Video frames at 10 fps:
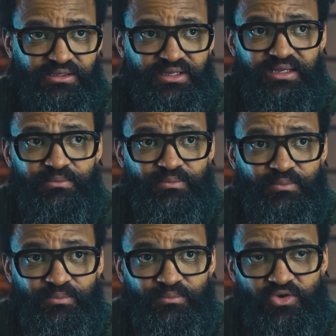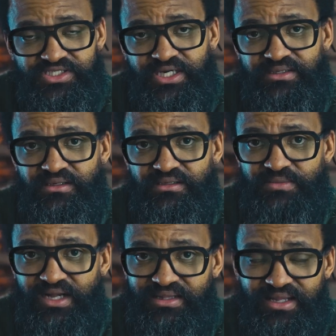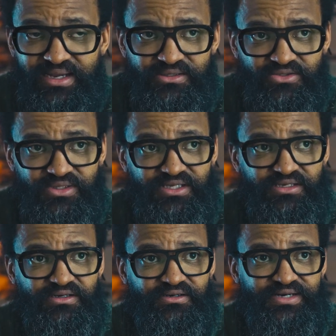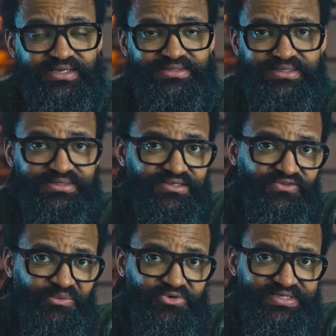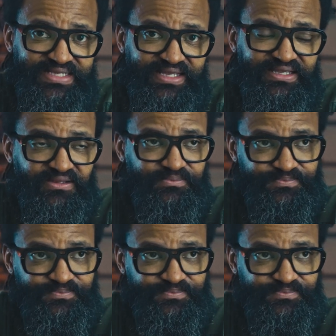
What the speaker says: Like most channel online today are like 60 frames per second.